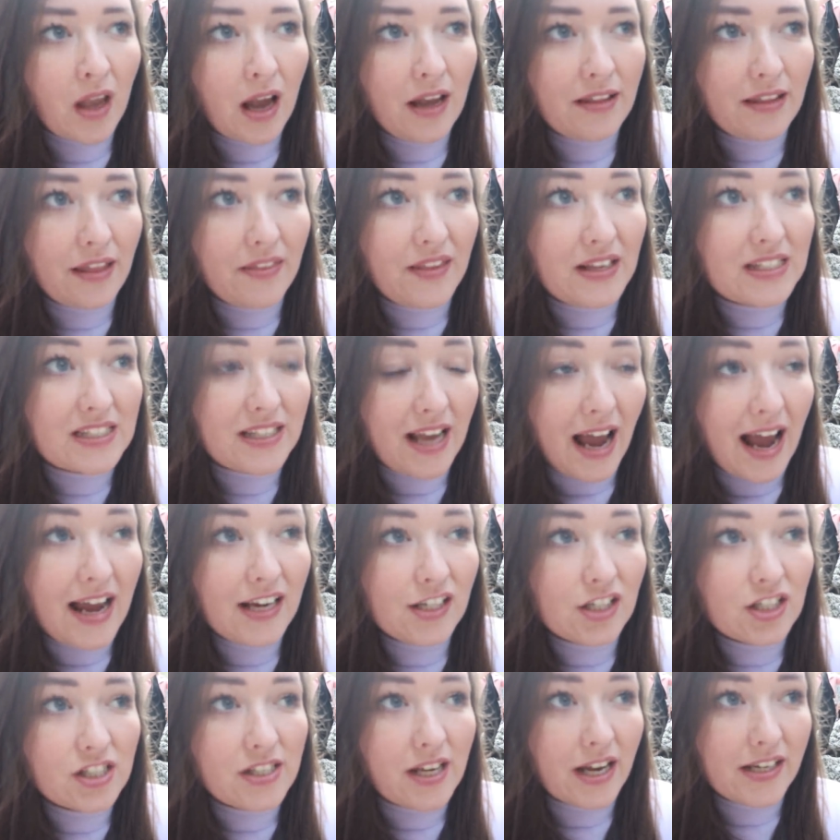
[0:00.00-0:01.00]
And then this
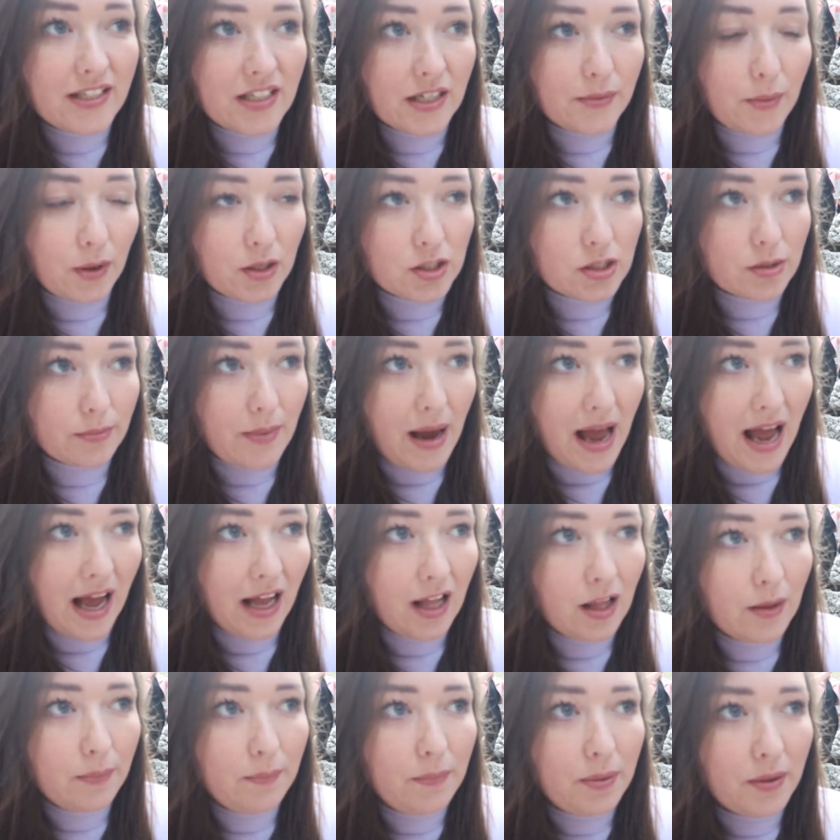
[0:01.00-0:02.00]
guy just said, do you want some
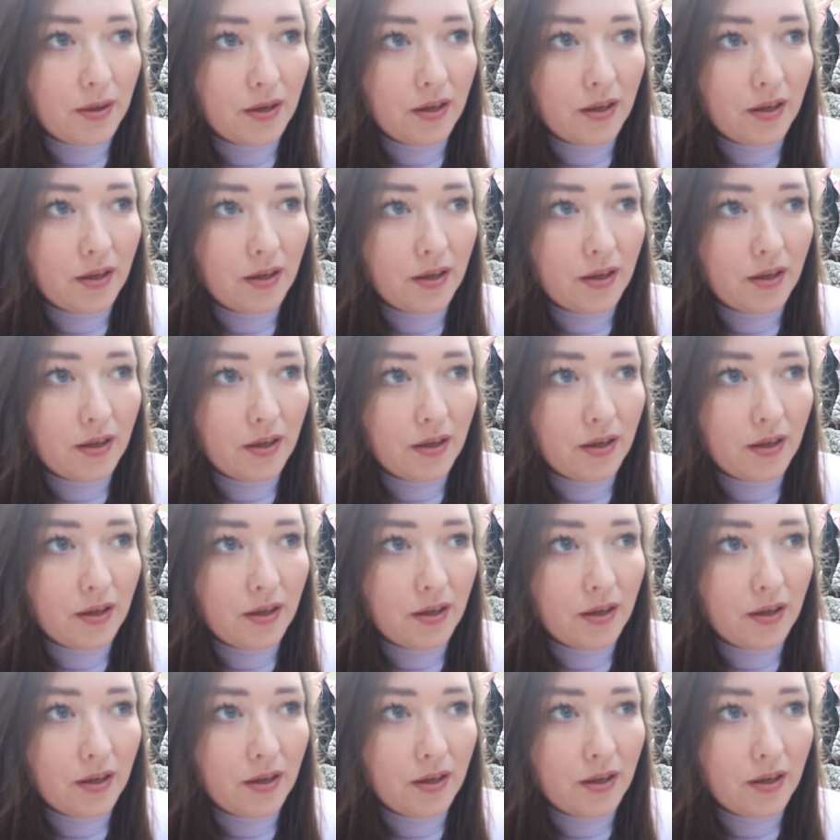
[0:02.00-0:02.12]
help?